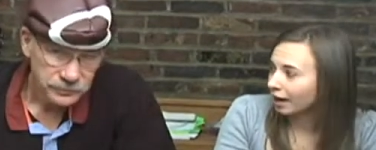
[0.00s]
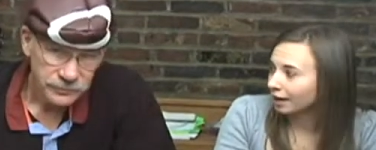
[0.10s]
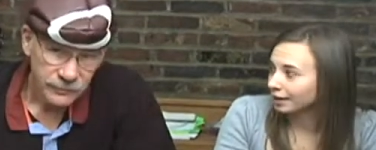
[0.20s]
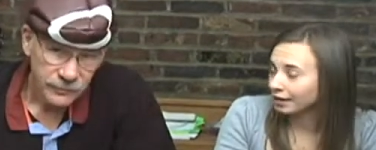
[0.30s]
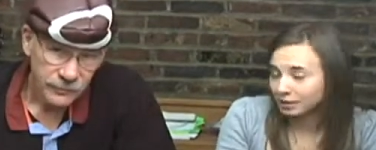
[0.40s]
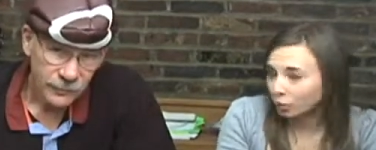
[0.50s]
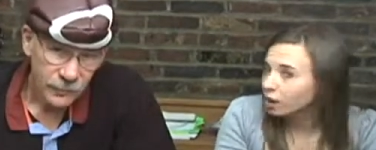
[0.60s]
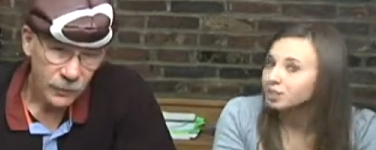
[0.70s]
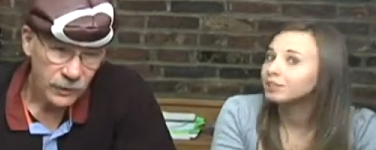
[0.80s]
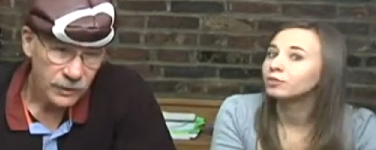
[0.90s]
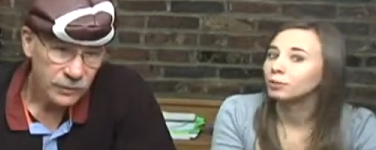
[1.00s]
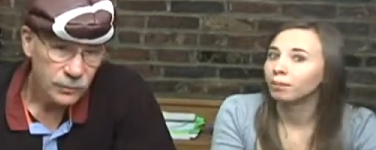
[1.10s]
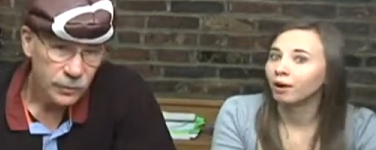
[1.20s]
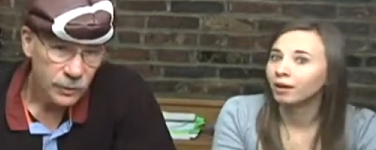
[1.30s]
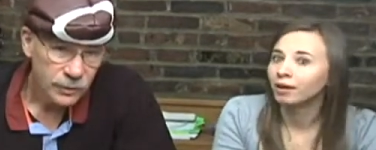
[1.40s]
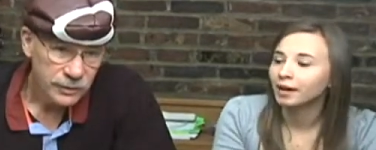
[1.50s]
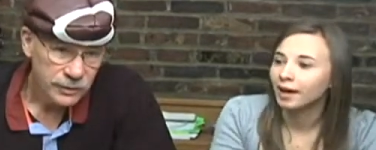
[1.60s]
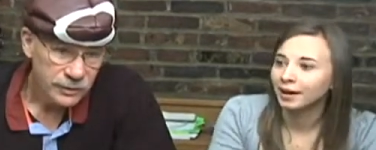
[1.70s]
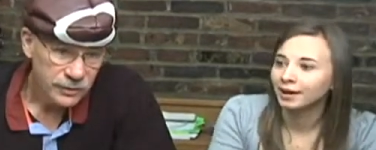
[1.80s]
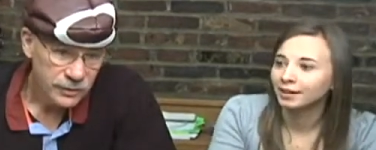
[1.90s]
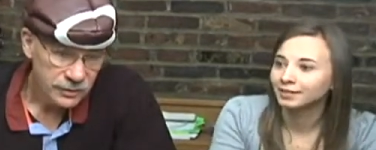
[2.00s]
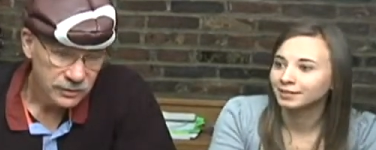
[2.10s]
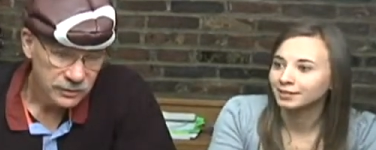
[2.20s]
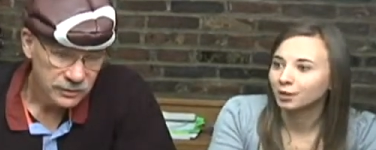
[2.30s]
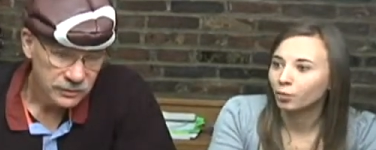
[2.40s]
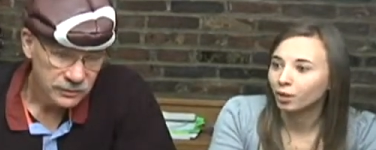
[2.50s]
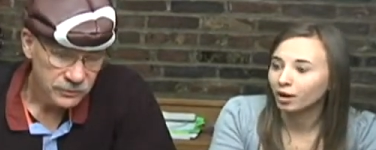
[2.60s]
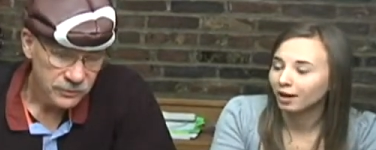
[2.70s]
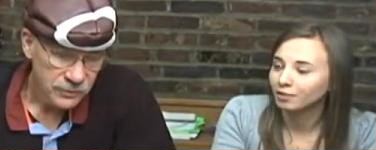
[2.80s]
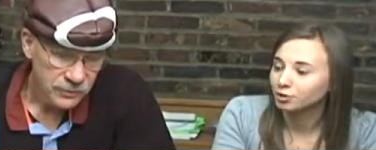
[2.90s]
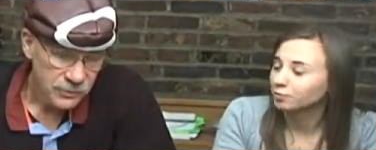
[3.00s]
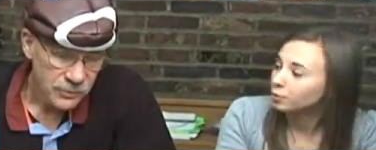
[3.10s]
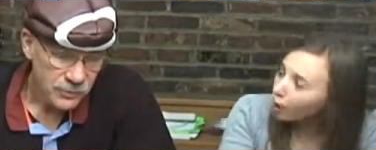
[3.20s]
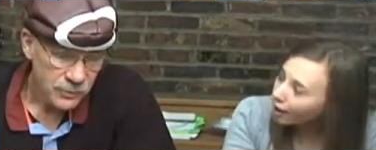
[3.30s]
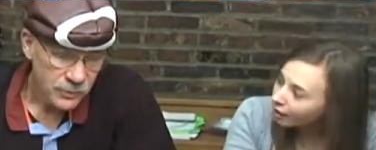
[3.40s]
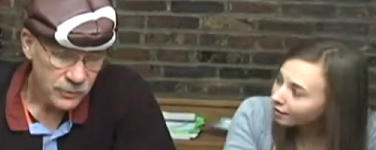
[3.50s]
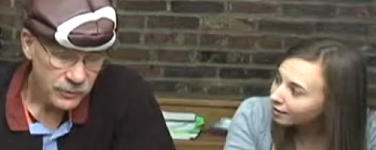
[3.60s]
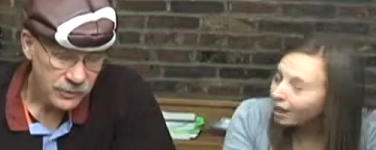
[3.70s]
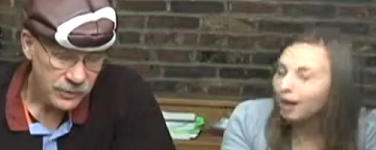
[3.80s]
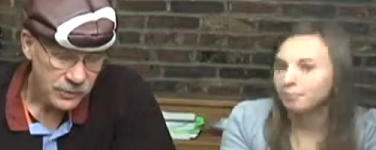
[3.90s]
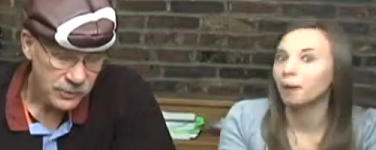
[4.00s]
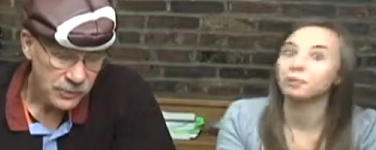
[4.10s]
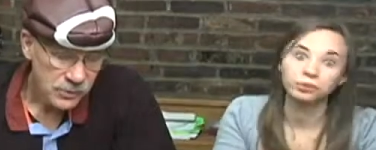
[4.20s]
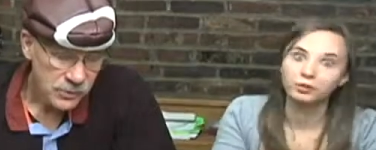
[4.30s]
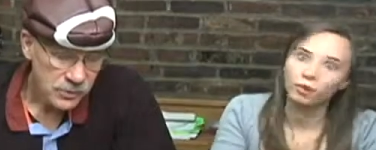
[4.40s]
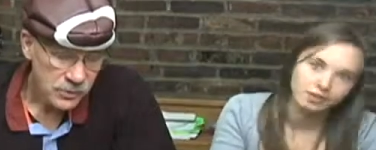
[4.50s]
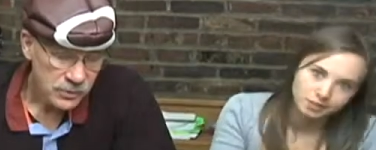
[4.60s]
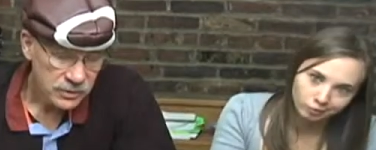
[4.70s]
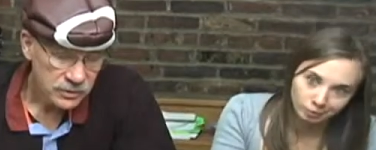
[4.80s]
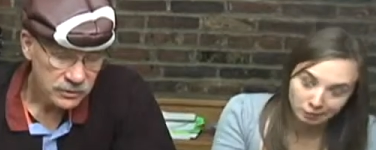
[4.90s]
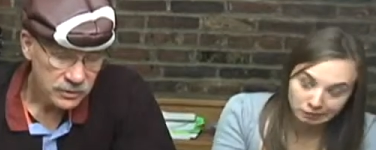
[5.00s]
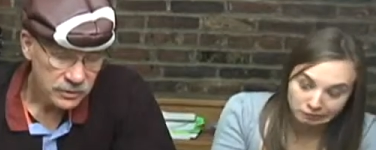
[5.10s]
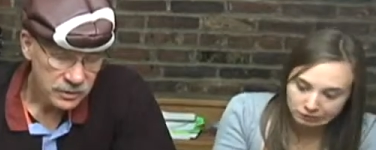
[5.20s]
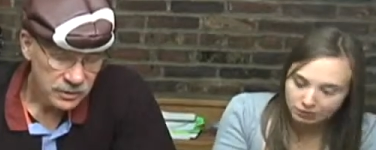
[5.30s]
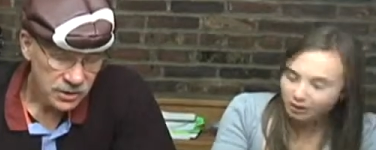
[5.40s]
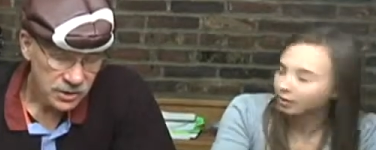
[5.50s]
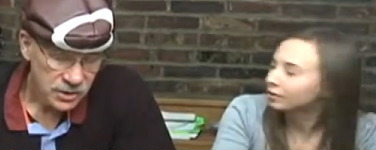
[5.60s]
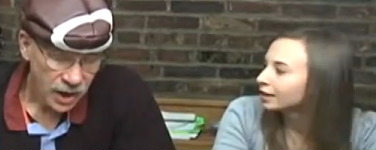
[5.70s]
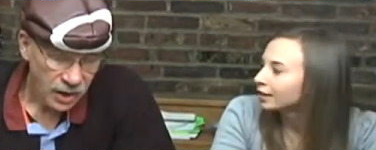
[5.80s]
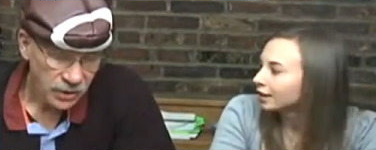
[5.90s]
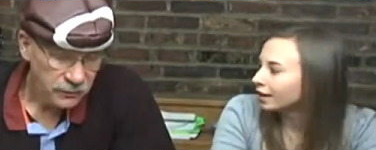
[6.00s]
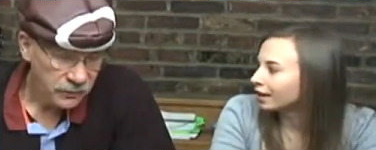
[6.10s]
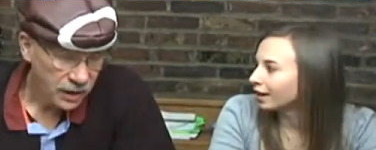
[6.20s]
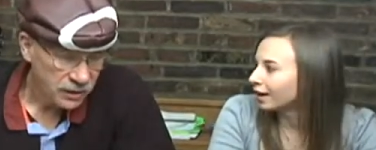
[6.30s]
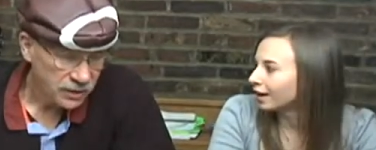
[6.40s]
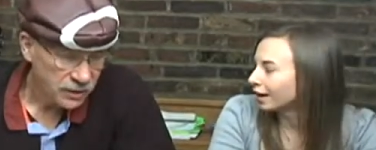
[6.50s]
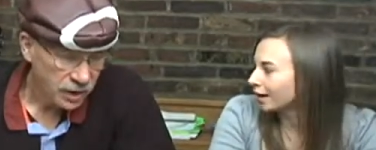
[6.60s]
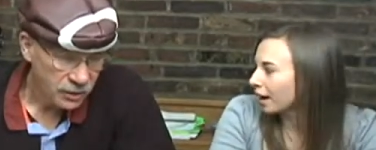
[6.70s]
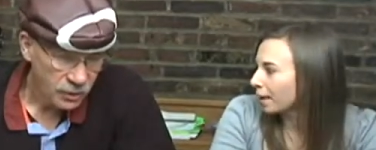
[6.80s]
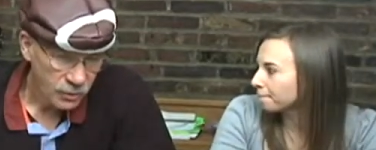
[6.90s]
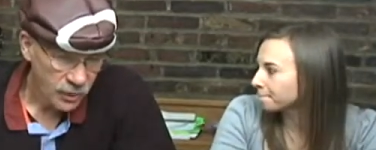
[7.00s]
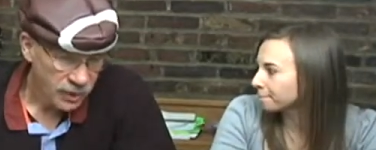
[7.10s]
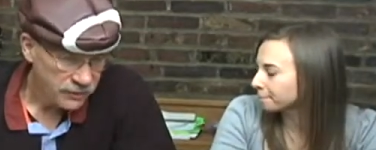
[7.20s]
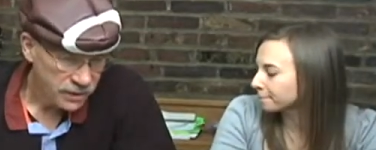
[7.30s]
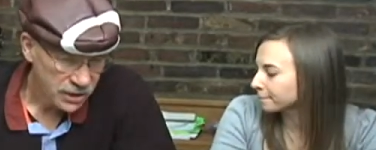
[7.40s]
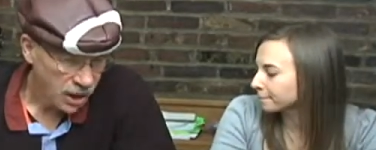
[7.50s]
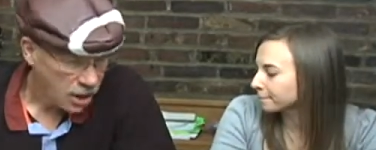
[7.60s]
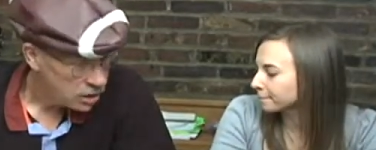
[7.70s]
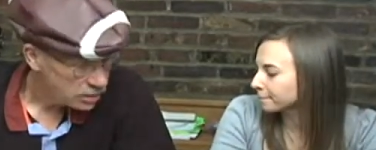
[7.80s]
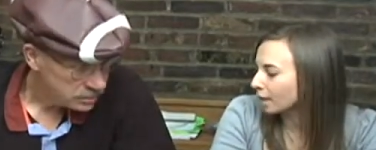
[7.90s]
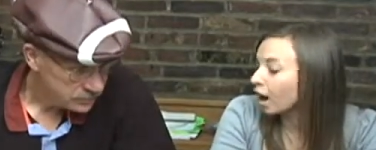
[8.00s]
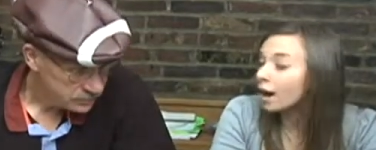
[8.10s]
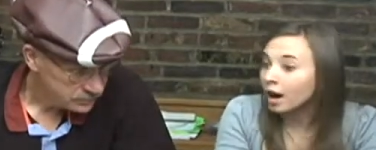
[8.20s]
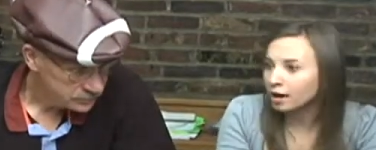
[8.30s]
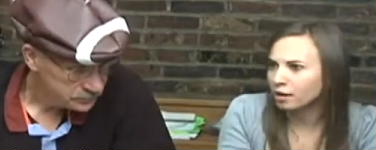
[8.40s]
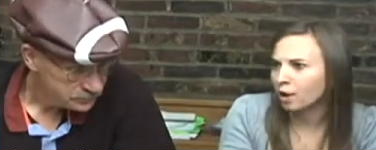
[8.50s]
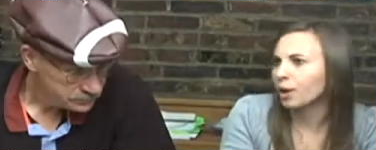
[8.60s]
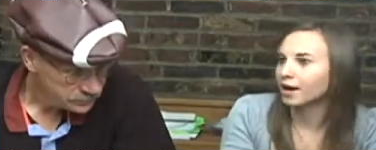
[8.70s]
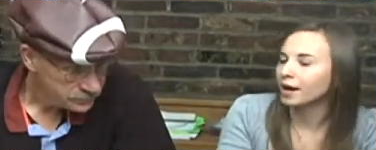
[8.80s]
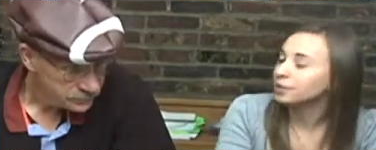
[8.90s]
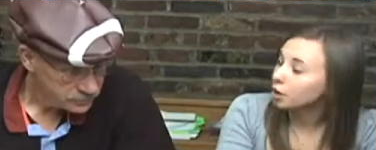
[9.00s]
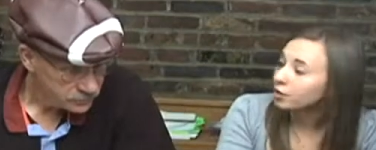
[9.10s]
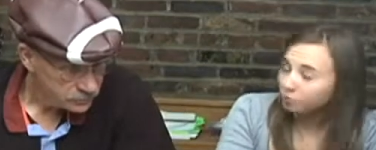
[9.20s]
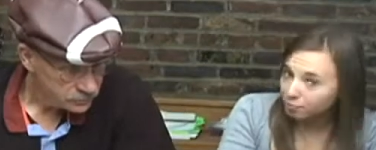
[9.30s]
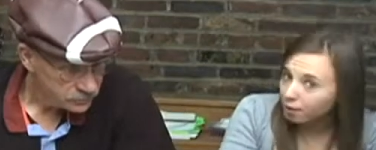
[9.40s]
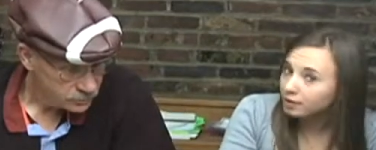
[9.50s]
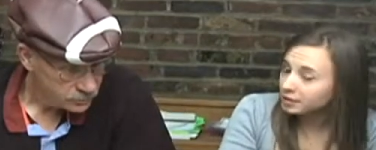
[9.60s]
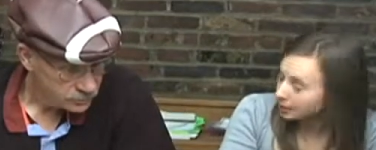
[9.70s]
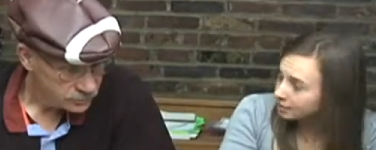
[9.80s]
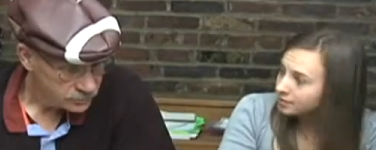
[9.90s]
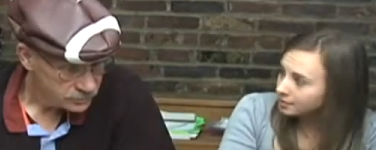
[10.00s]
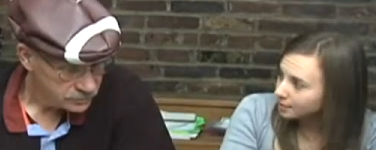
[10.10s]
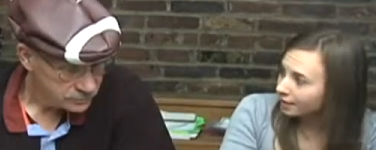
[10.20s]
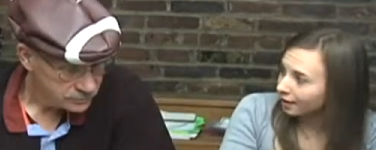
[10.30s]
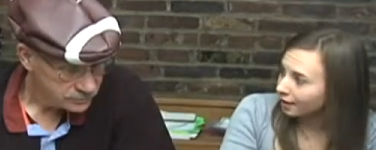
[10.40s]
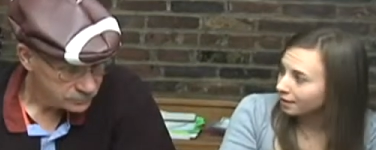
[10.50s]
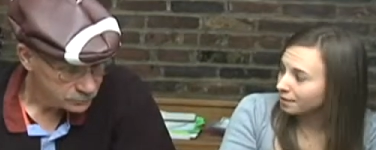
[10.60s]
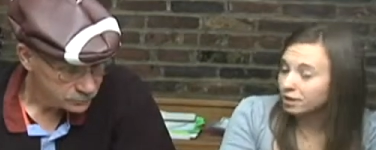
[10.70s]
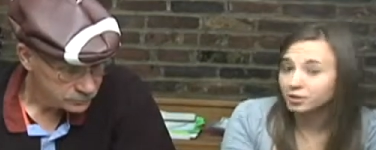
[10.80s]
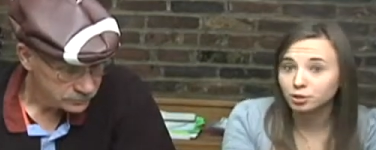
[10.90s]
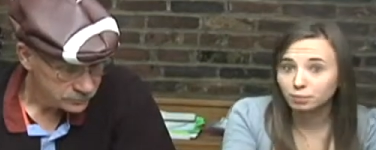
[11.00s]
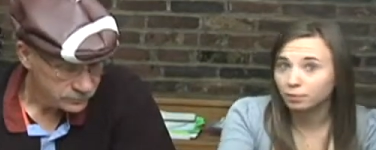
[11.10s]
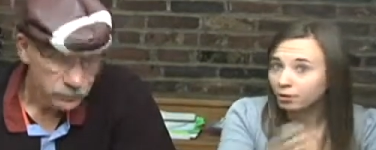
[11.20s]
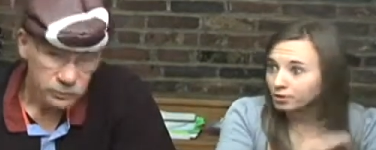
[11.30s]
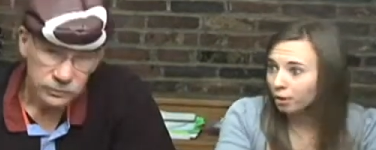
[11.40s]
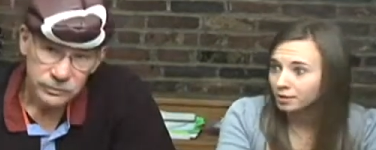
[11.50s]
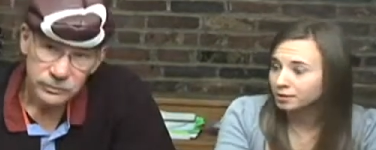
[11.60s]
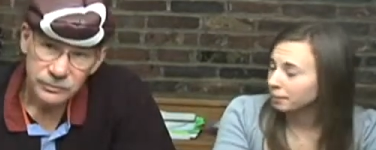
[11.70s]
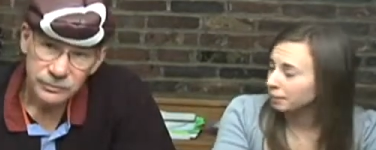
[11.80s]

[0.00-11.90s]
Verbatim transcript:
Speaker 1: I, I didn't watch any football. And were I to have been well, I probably wouldn't have watched any football. So
Speaker 2: are you are you are you aware of it at all?
Speaker 1: I, I oh I, I know that football exists. Um, the Super Bowl is always on